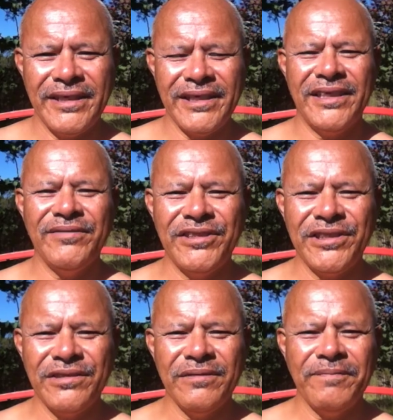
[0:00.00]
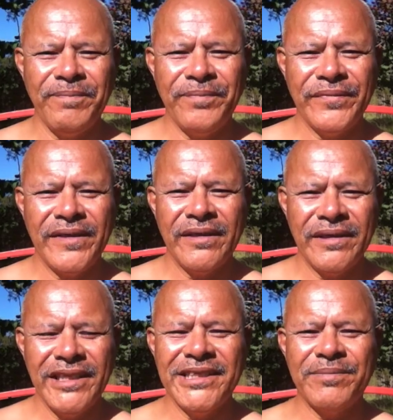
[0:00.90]
that gives you
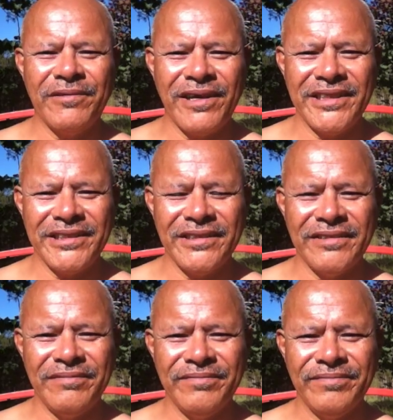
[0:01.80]
inspiration